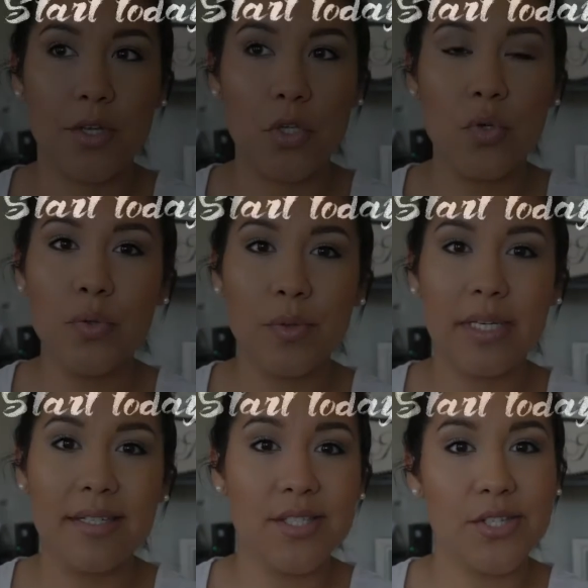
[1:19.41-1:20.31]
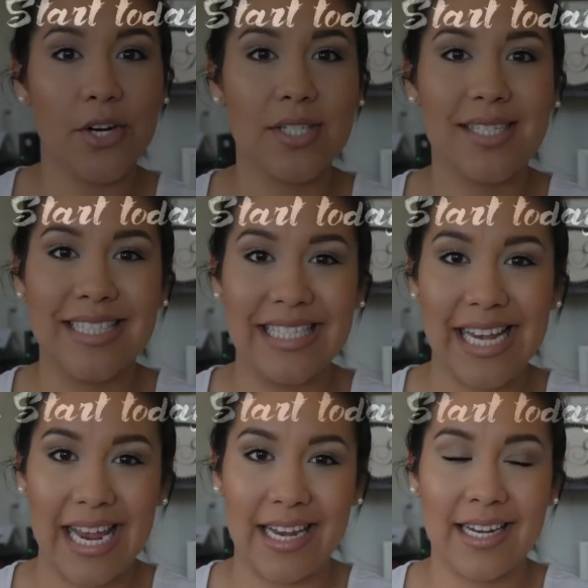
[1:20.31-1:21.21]
you can start
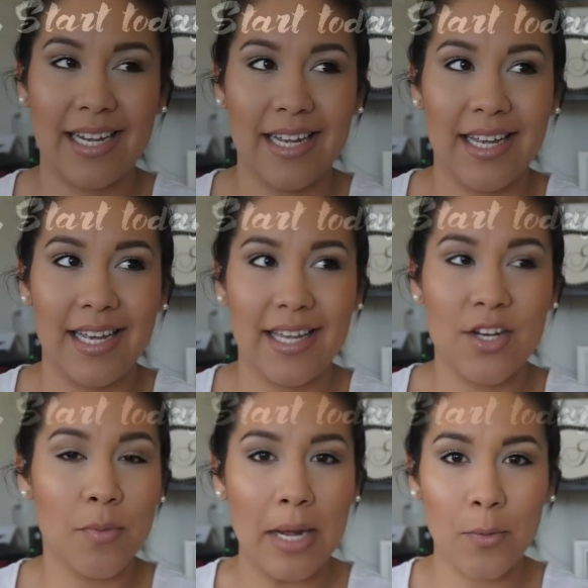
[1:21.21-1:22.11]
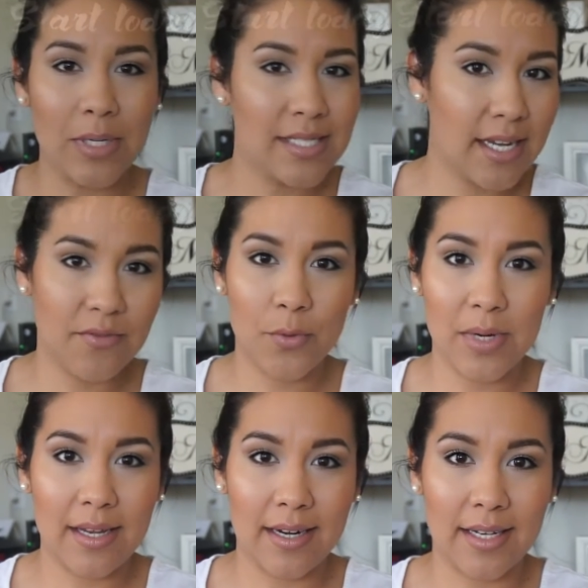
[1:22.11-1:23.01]
today. No matter what day of the
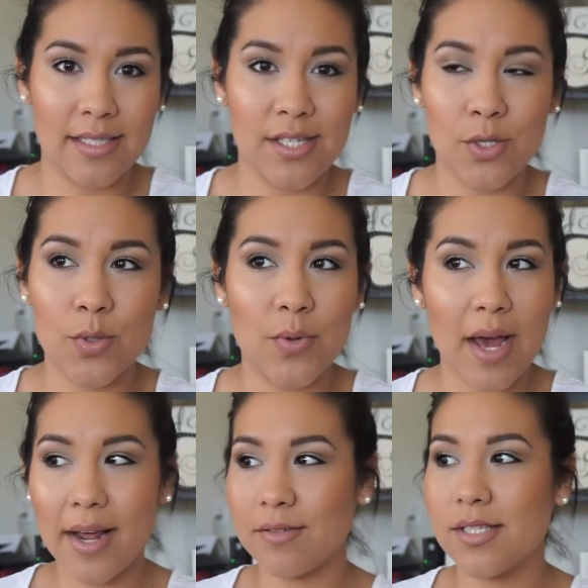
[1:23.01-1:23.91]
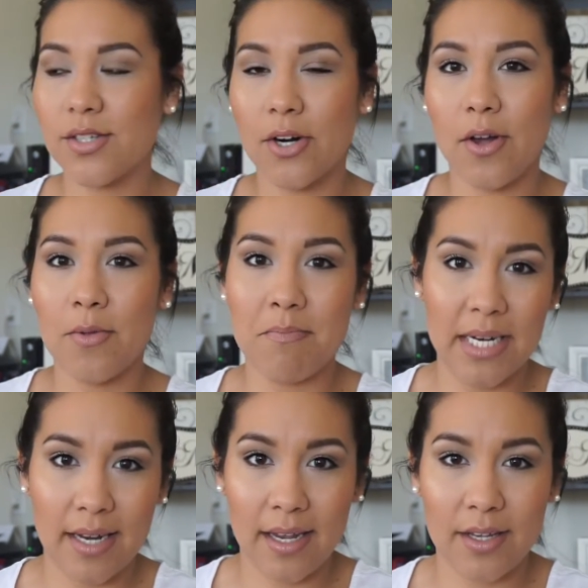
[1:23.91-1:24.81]
week it is. You do not have to start on
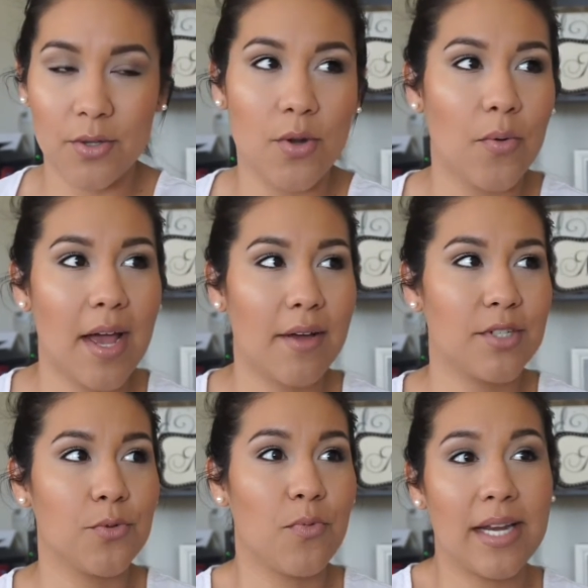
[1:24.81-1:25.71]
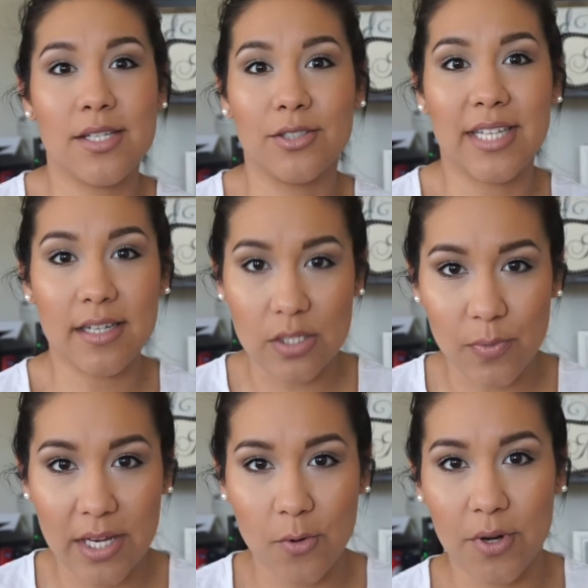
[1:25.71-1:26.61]
Monday. You don't have to wait till next
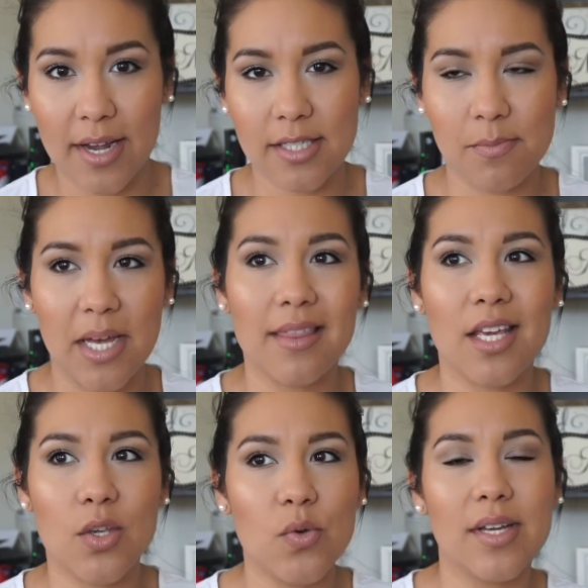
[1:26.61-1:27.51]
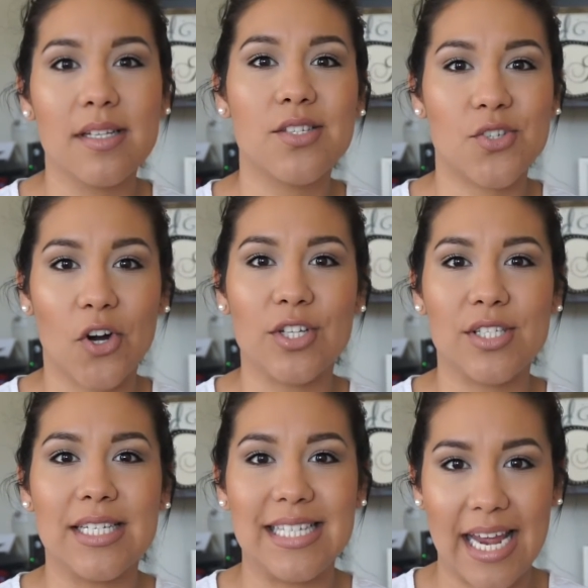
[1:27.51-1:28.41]
week or next month. You can
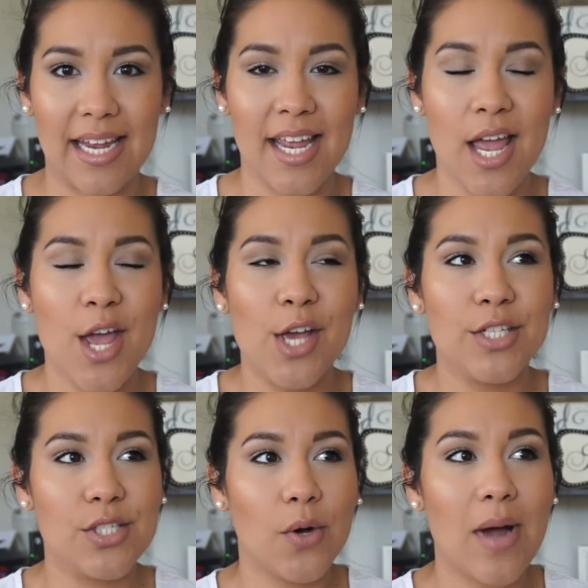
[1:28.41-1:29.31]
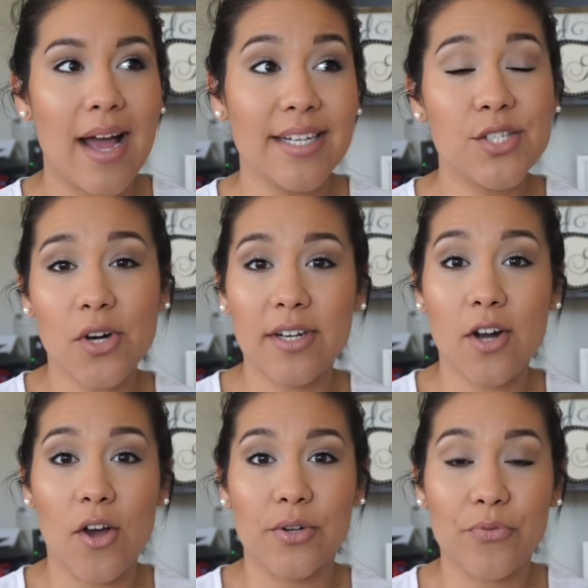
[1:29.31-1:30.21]
start today. So I started
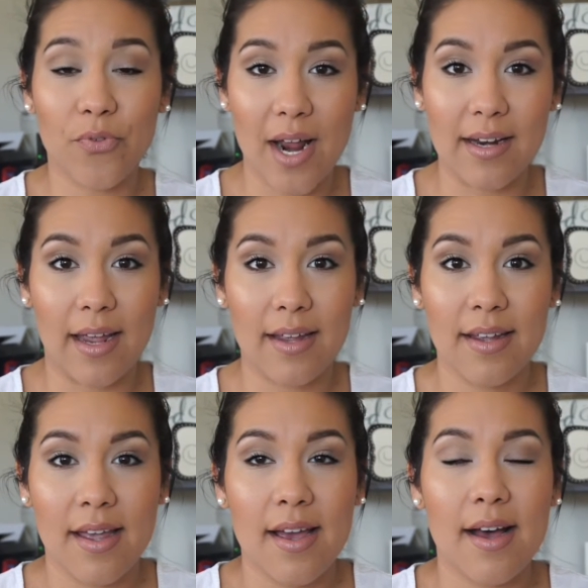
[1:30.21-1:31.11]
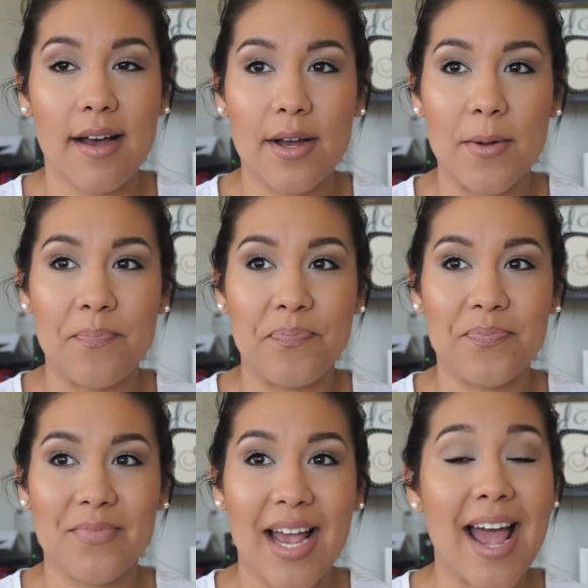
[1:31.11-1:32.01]
on a Friday. I
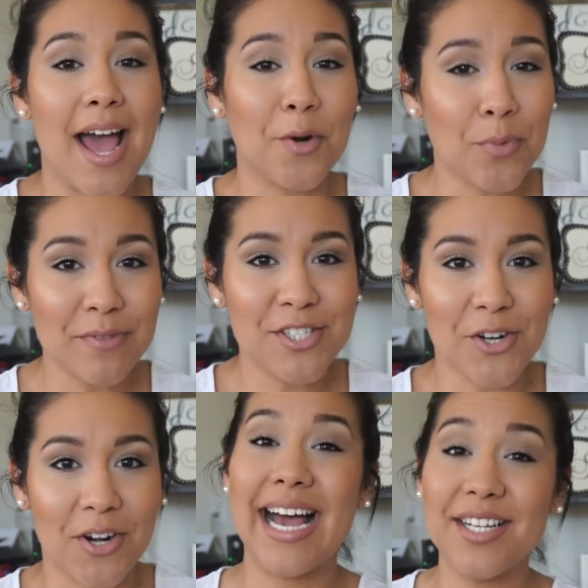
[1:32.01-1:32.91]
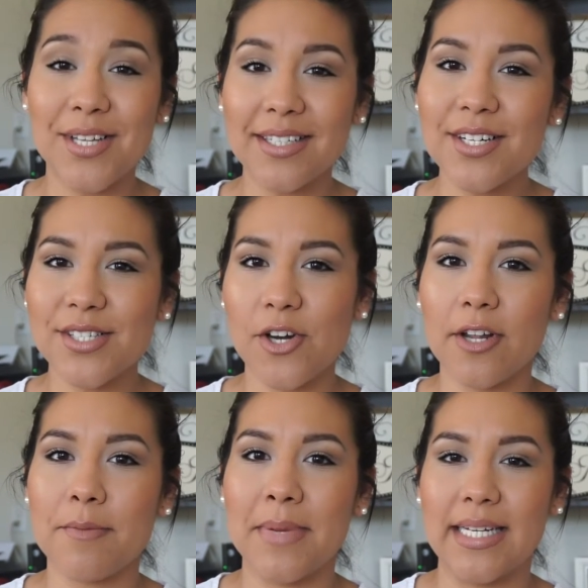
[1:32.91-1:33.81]
had a rough start. I intended to start
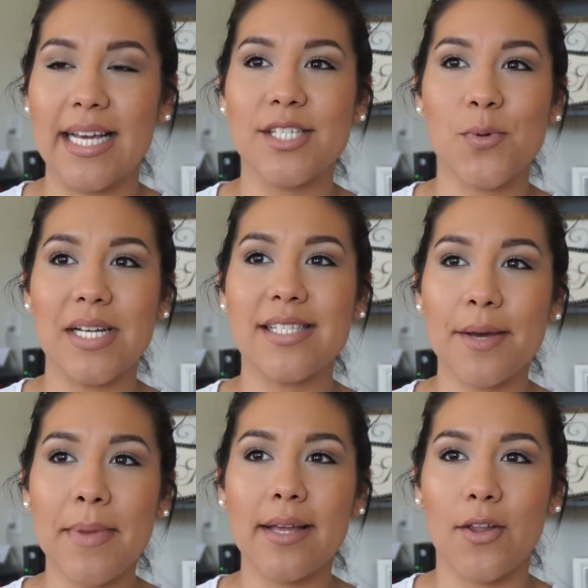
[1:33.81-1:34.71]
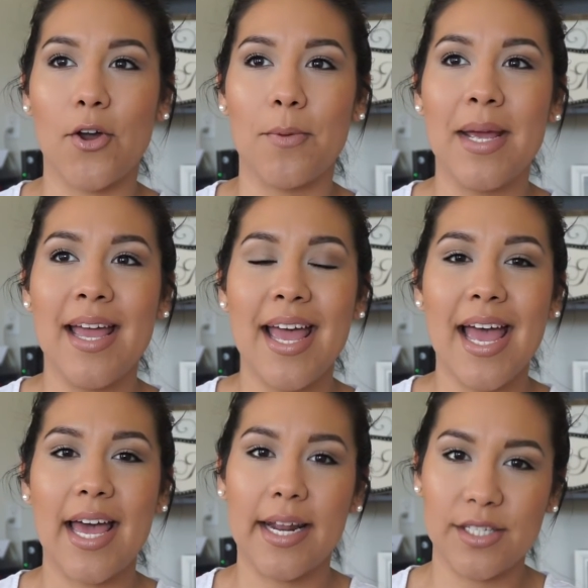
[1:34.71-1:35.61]
on a Monday, so I set my alarm
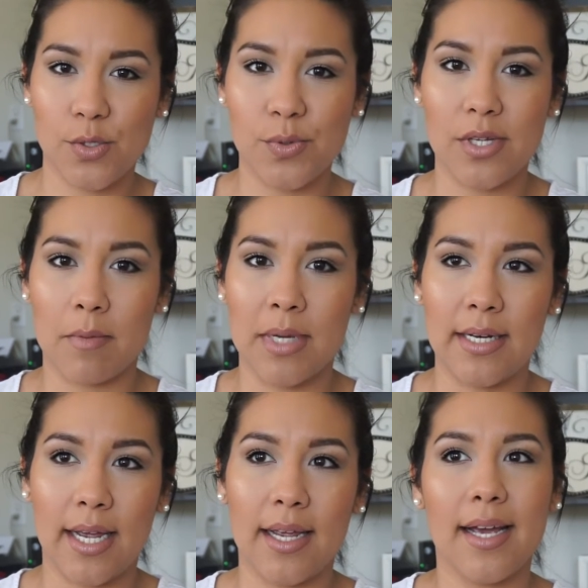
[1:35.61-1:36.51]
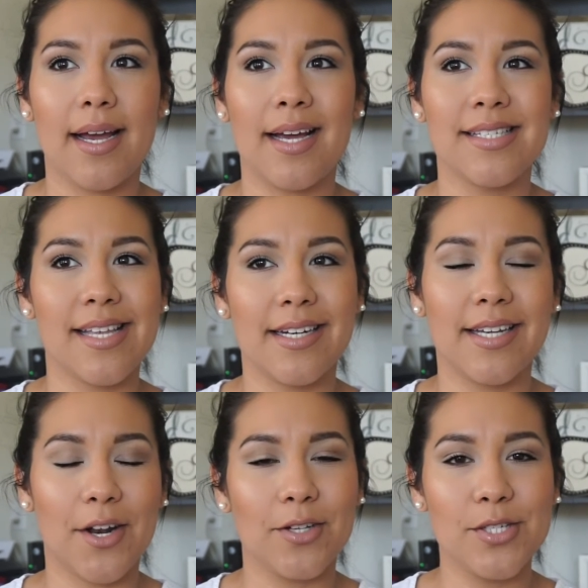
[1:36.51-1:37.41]
and I snoozed on Monday. I set it
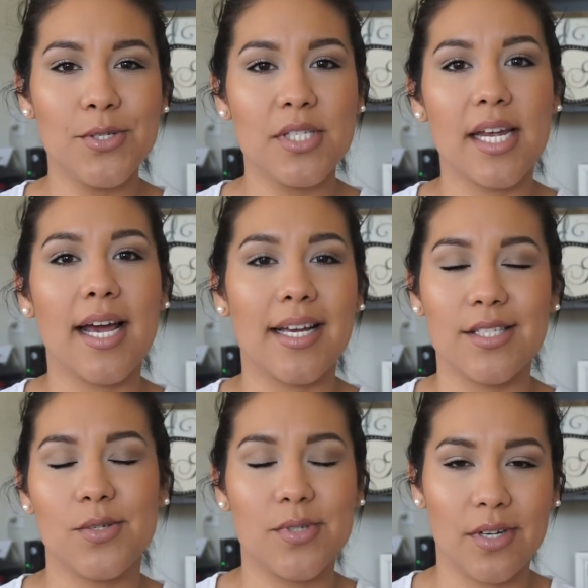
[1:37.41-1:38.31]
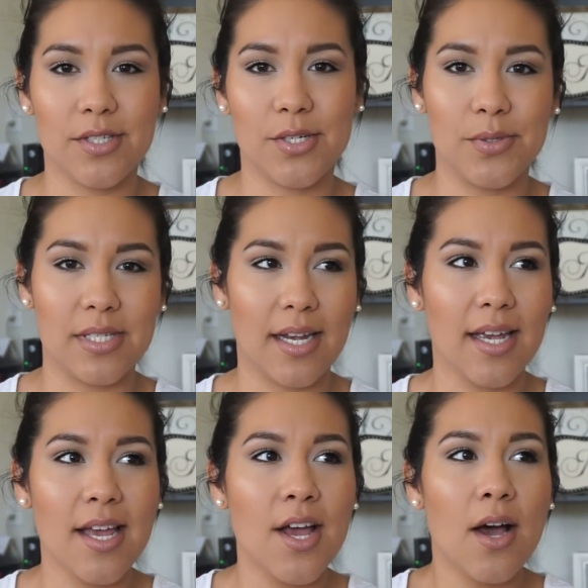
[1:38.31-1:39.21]
again on Tuesday. I snoozed on
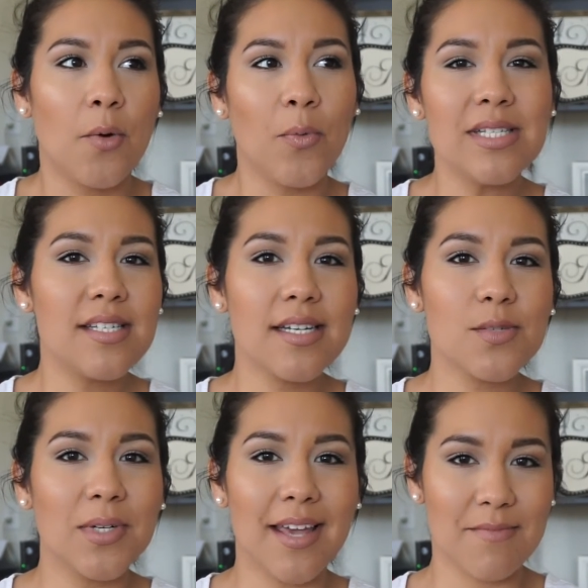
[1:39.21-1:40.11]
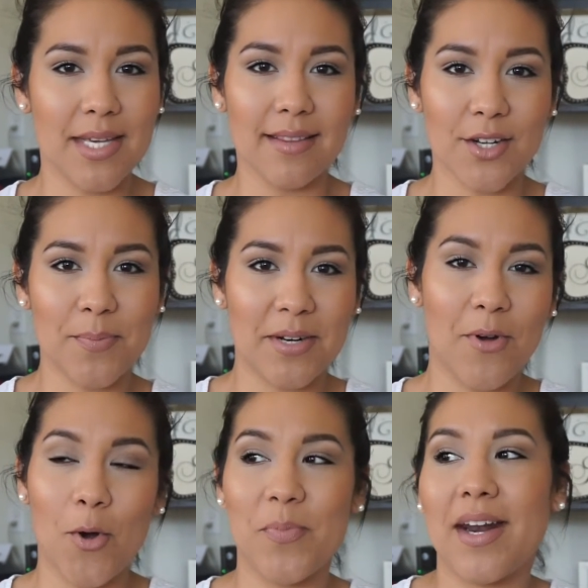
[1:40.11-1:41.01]
Tuesday. Wednesday is what gave me a little bit of
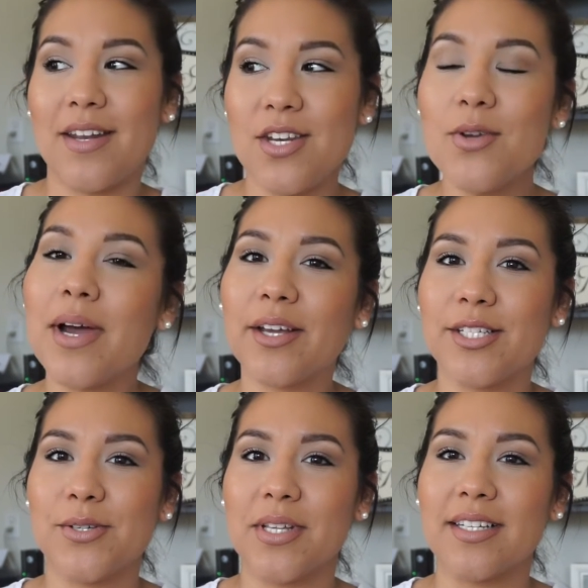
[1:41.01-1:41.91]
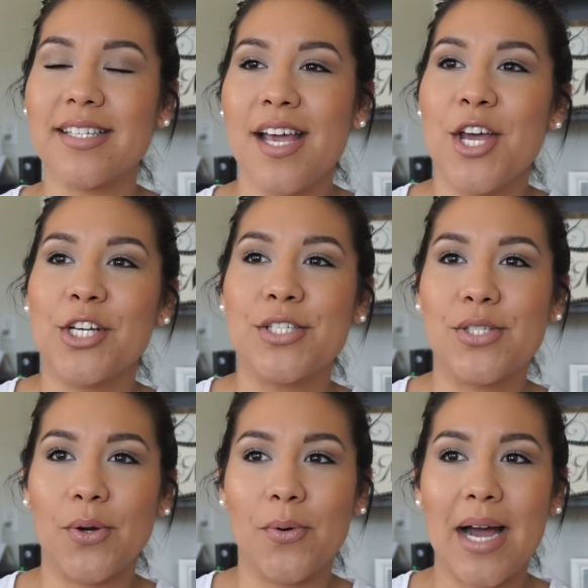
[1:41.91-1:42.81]
hope that I knew I could do this.
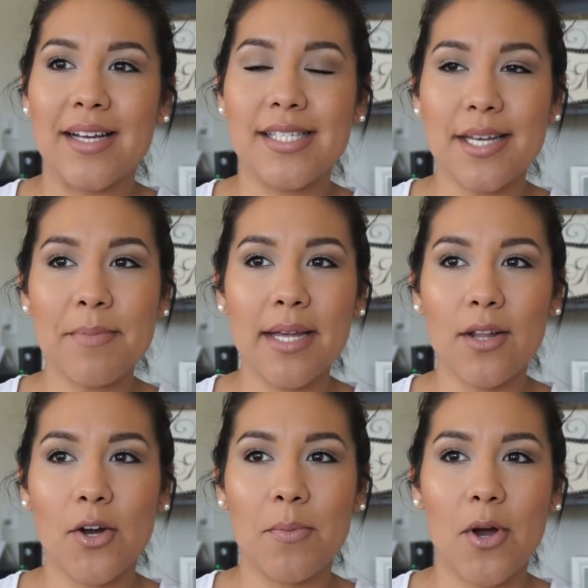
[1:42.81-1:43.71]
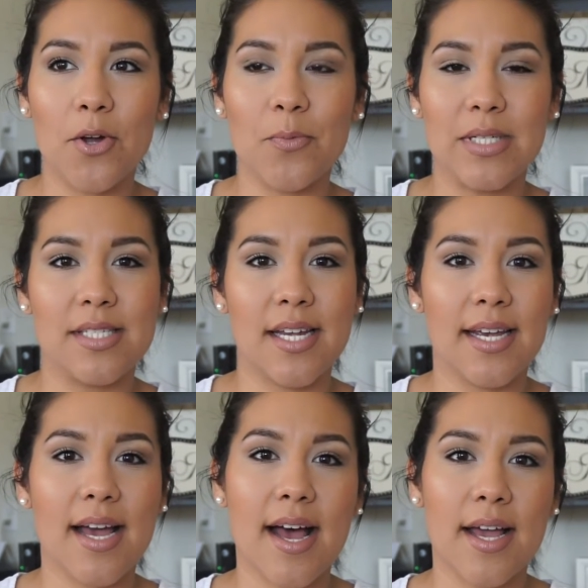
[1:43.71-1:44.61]
So I set my alarm on
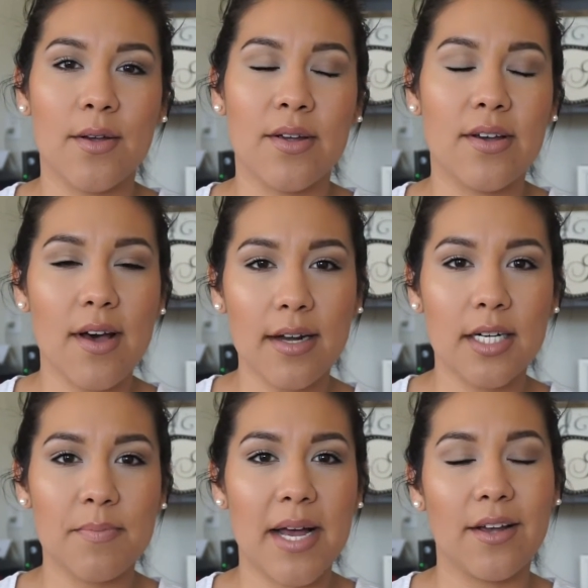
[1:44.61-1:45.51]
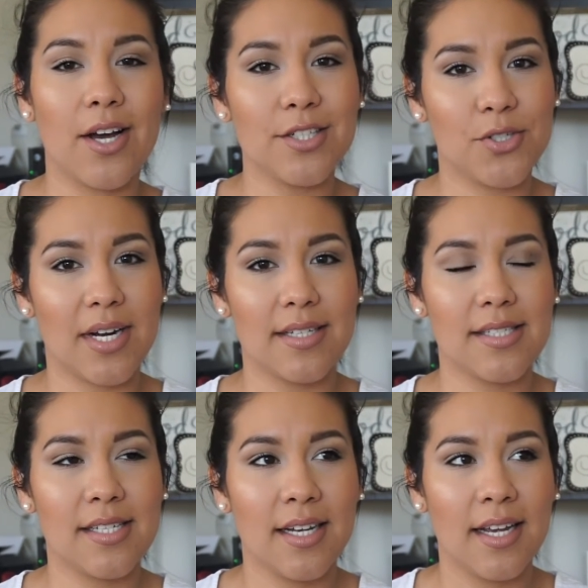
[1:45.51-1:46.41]
Wednesday. I got up, I got
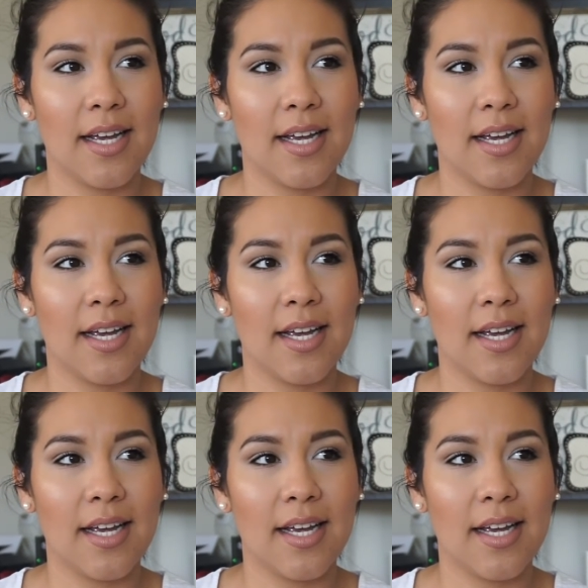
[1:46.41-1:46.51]
dressed